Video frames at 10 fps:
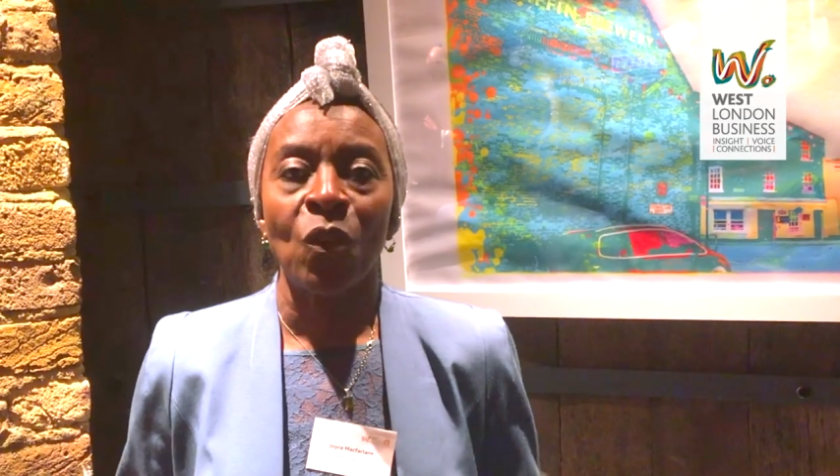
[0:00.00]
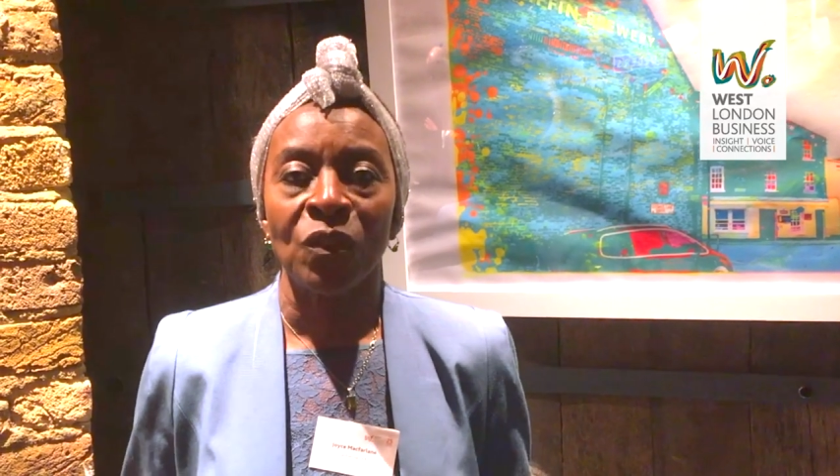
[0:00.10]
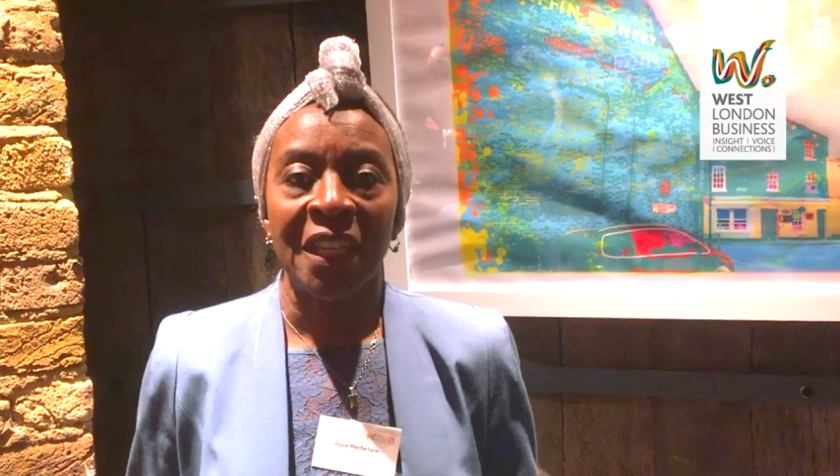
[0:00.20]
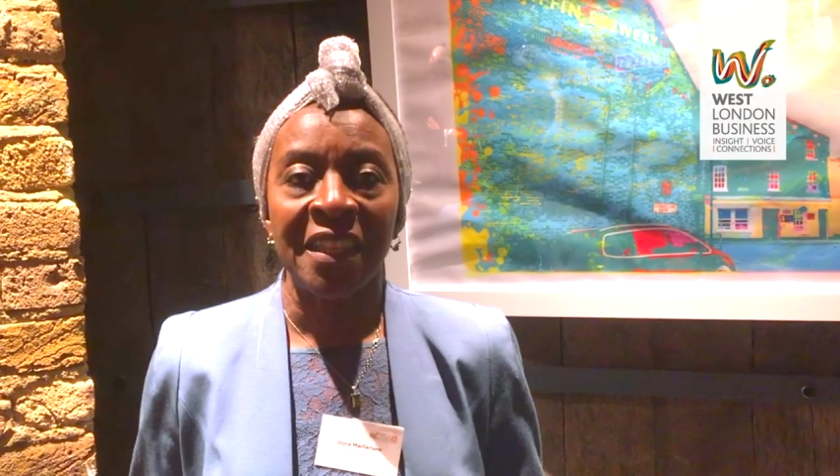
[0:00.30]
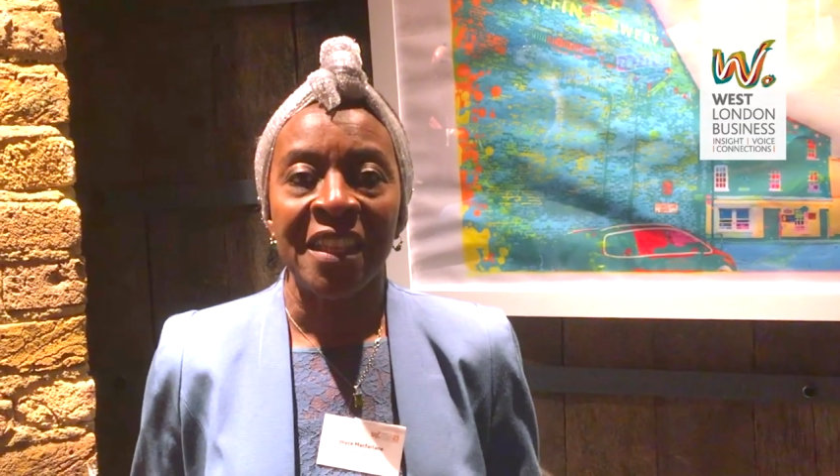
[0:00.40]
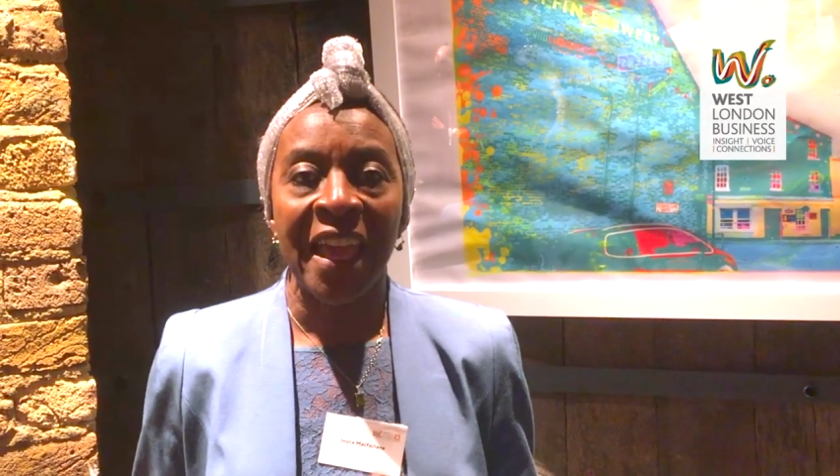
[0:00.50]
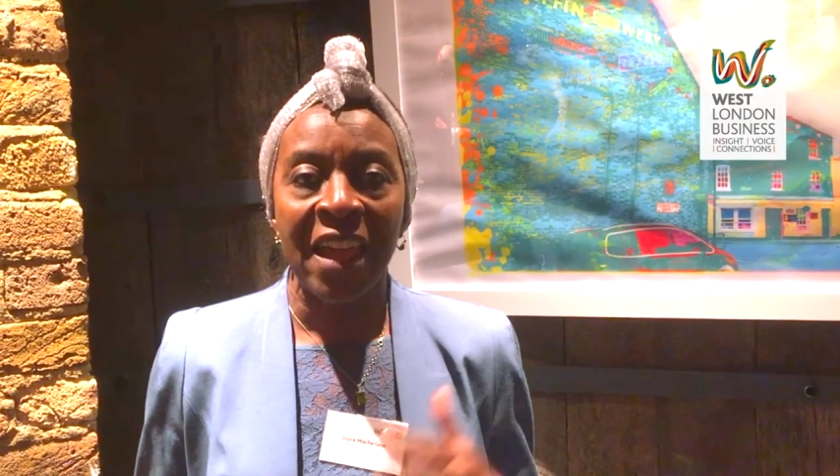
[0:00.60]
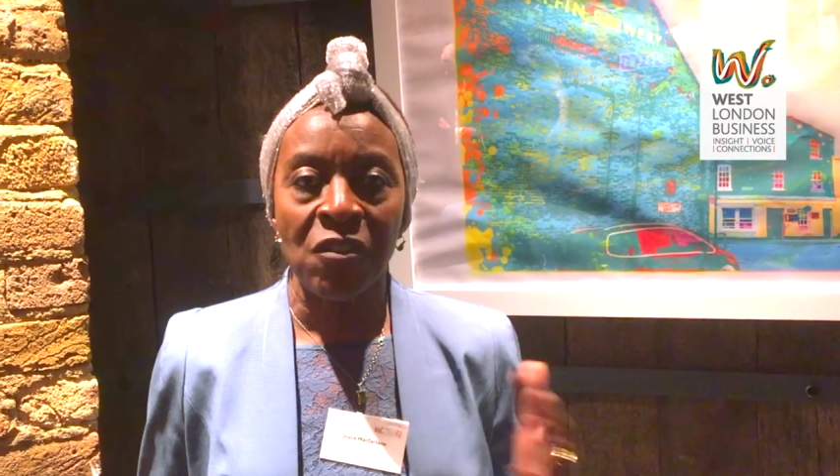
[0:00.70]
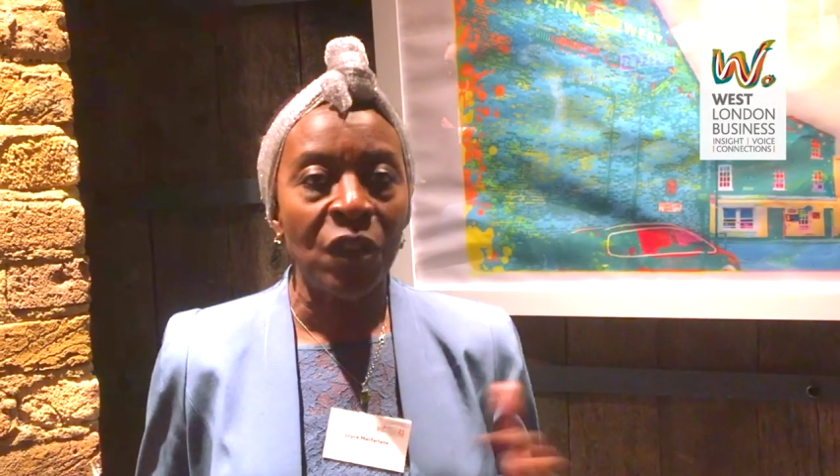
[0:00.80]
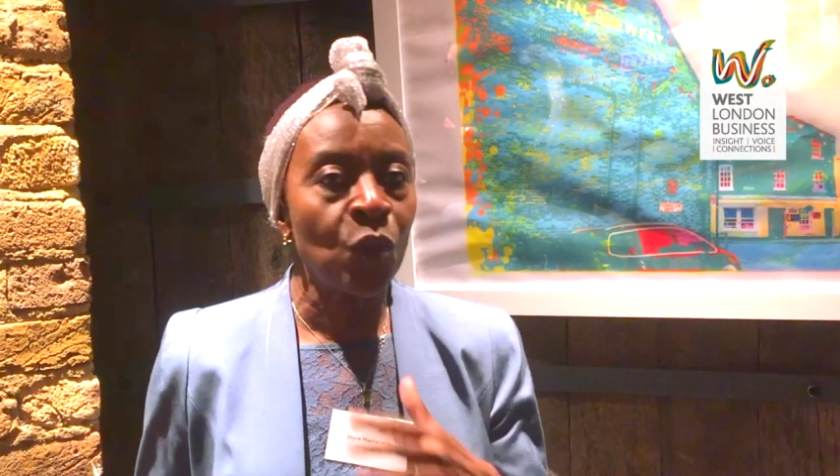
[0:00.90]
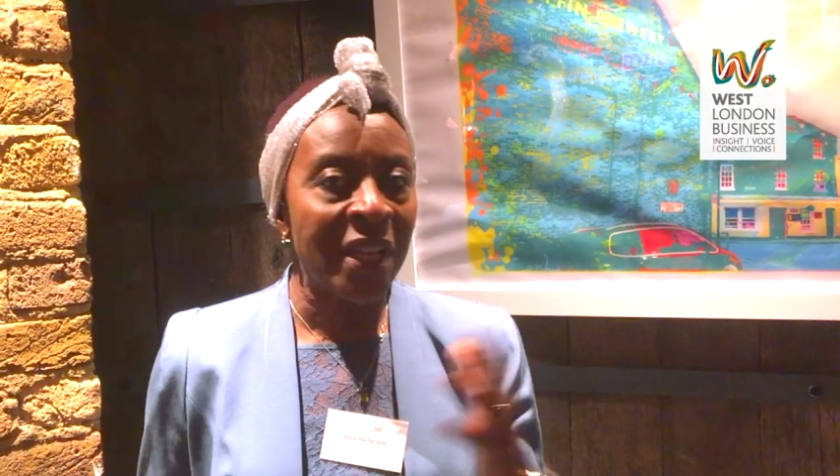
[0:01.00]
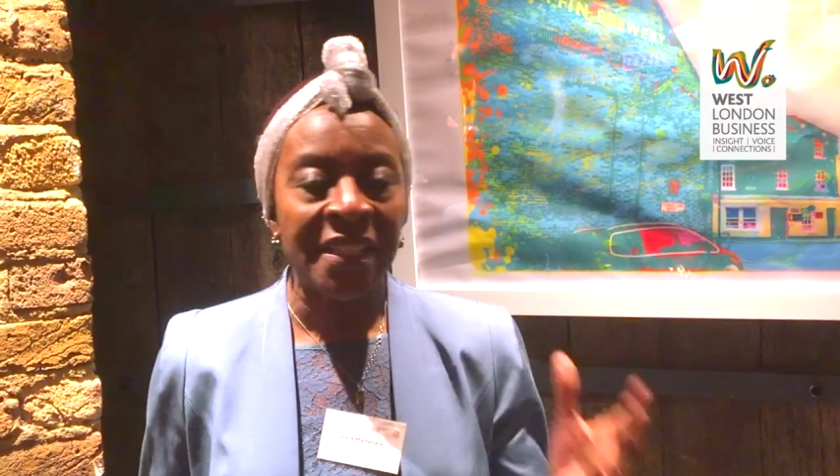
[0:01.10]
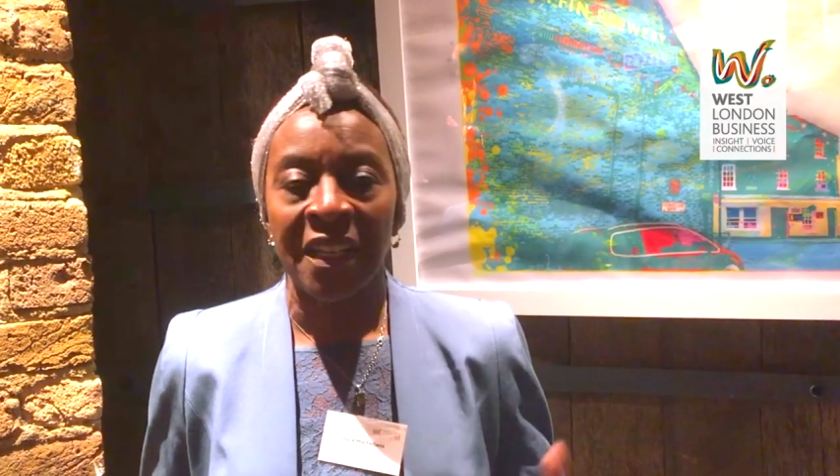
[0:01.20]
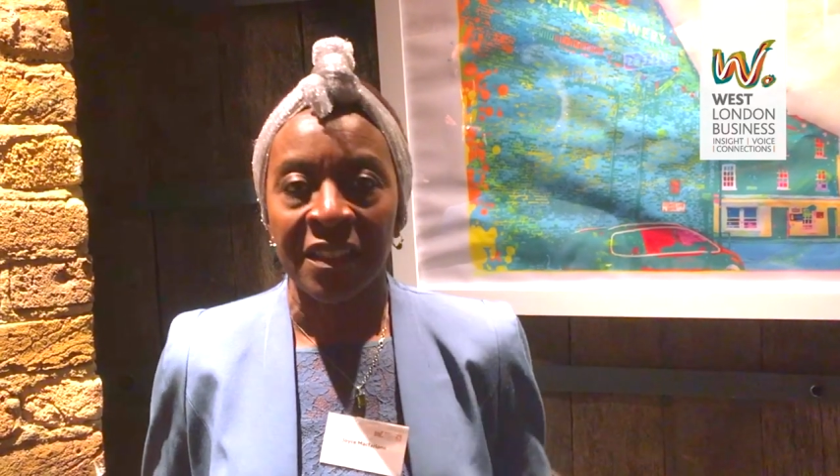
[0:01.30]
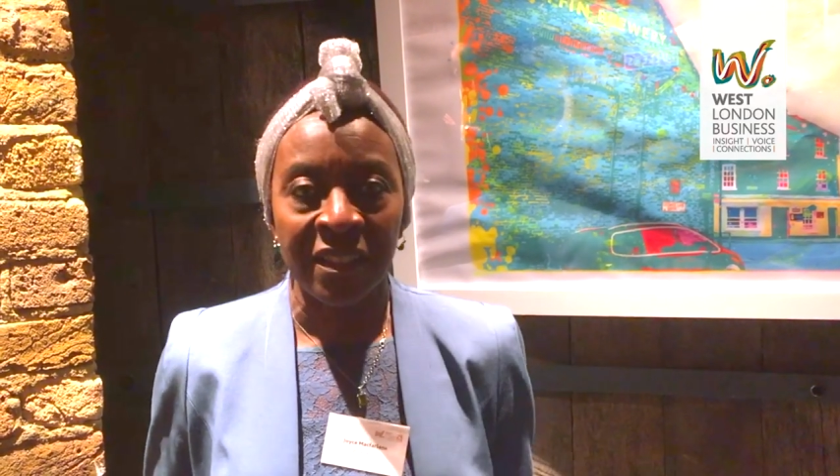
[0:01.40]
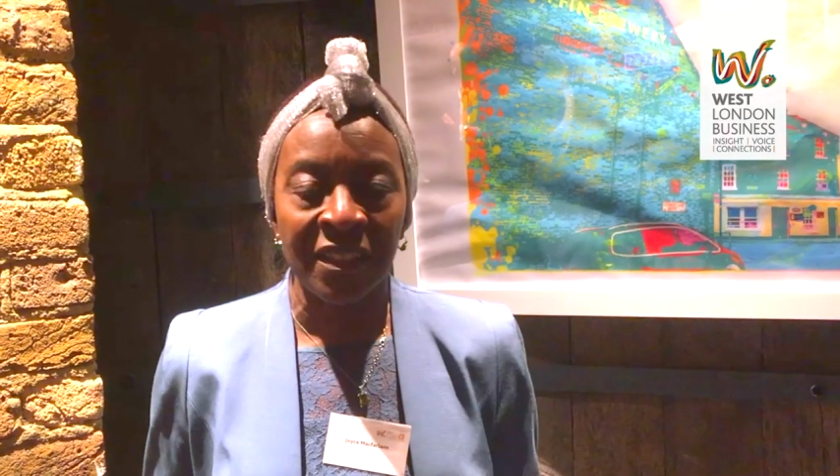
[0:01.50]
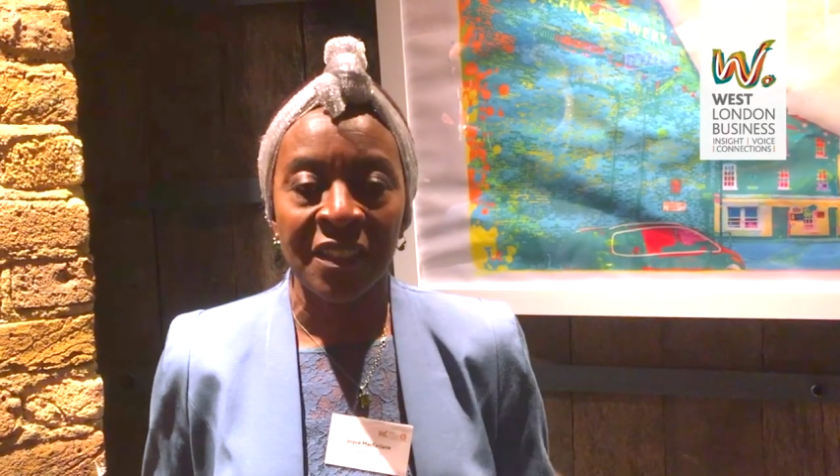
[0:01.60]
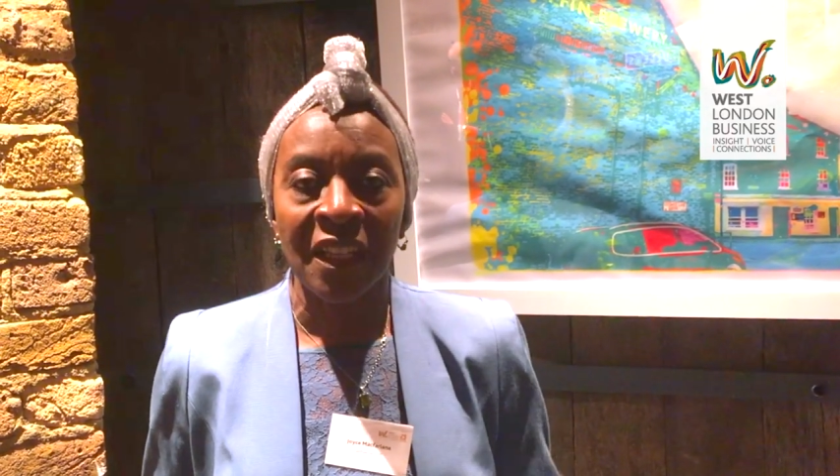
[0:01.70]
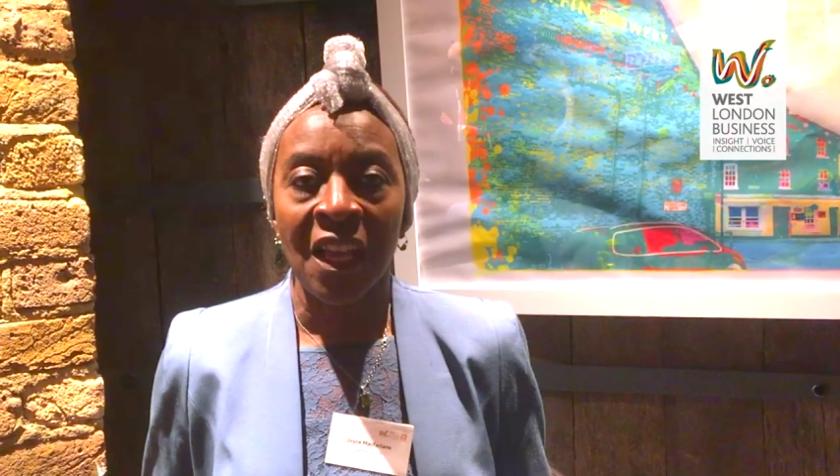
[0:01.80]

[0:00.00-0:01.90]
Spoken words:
on in the area of West London.